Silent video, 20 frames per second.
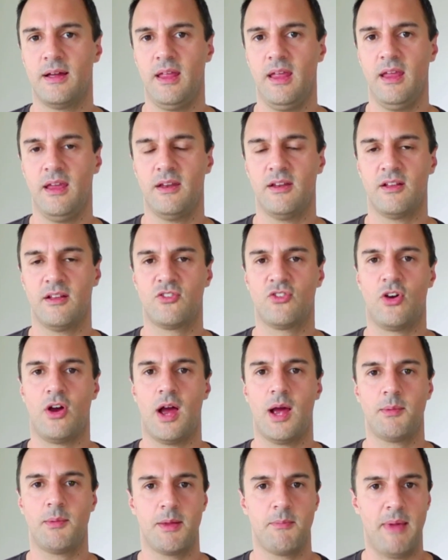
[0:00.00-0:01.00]
in a
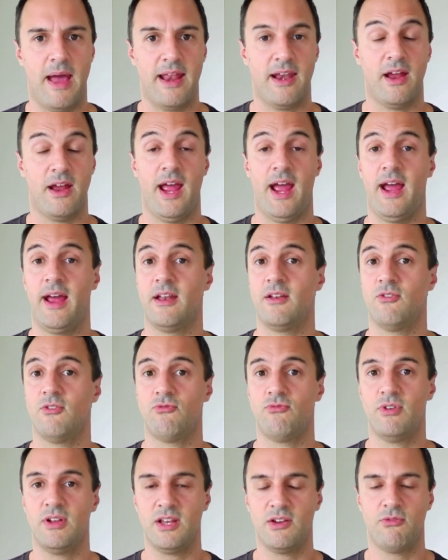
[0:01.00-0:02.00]
timely manner
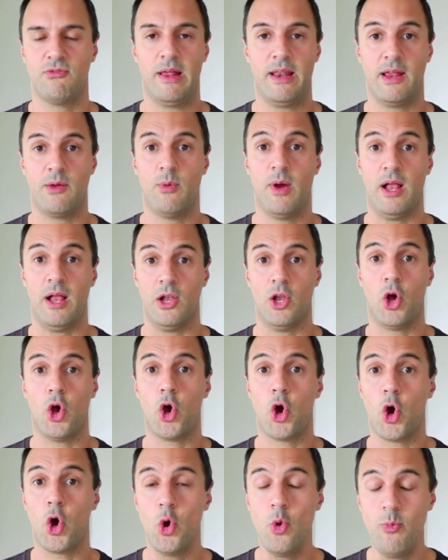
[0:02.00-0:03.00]
and really, really well.
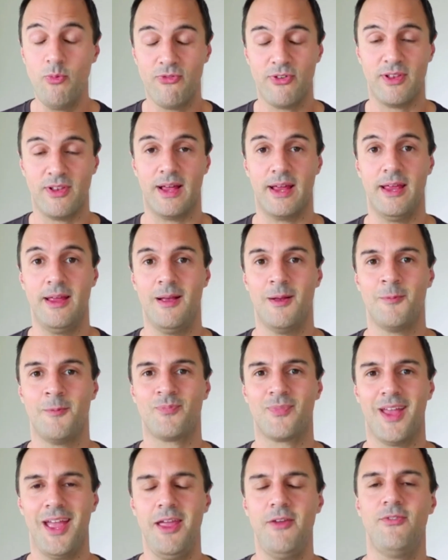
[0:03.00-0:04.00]
Hopefully,
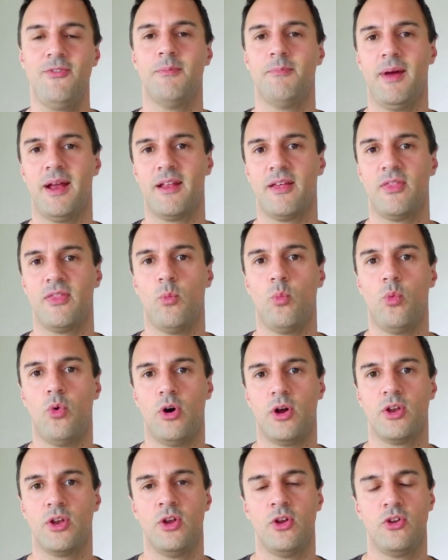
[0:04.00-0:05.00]
even better than
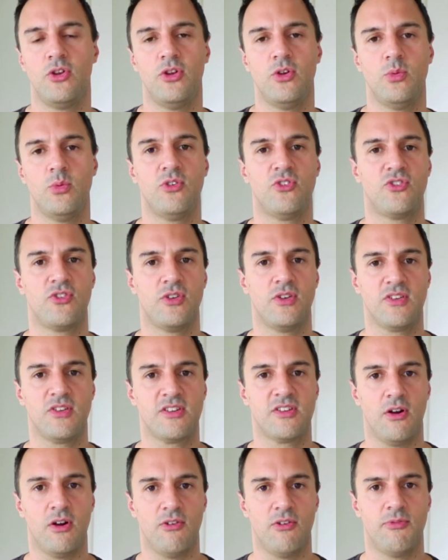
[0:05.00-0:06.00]
what you would do
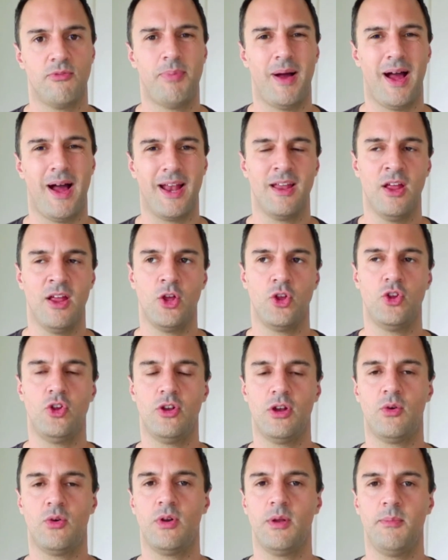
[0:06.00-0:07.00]
yourself. But
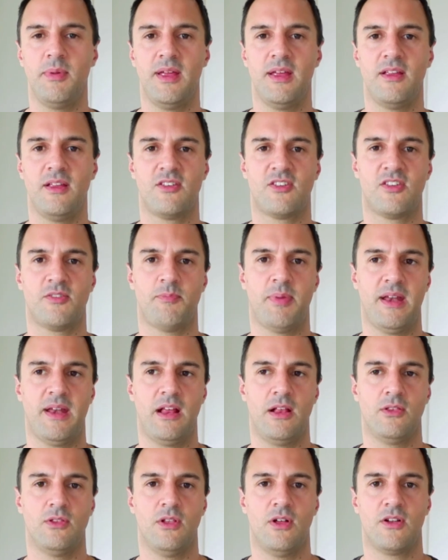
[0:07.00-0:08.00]
you don't want to be
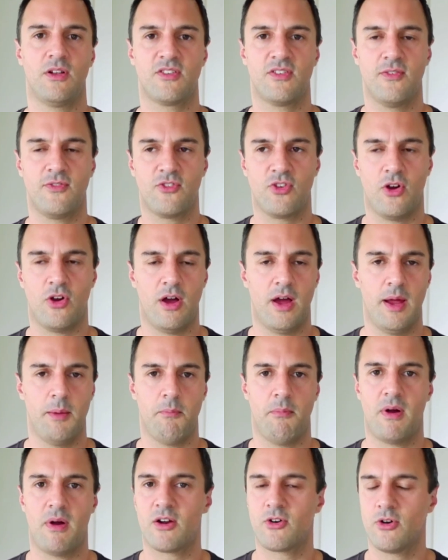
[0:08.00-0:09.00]
spending lots of
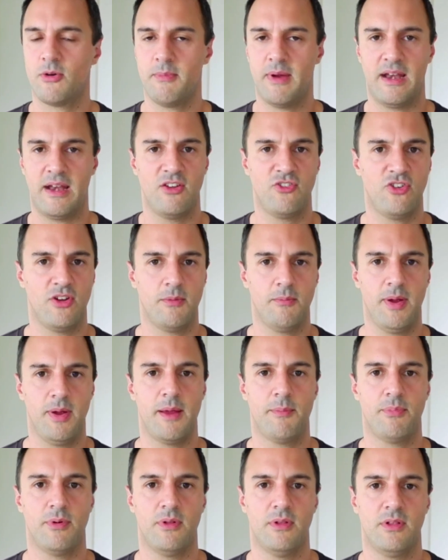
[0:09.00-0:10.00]
time micromanaging
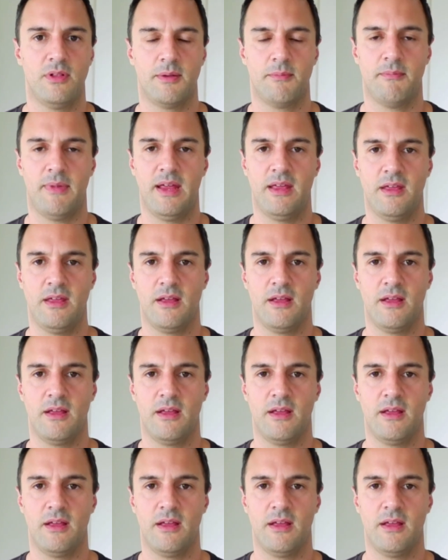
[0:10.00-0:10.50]
people and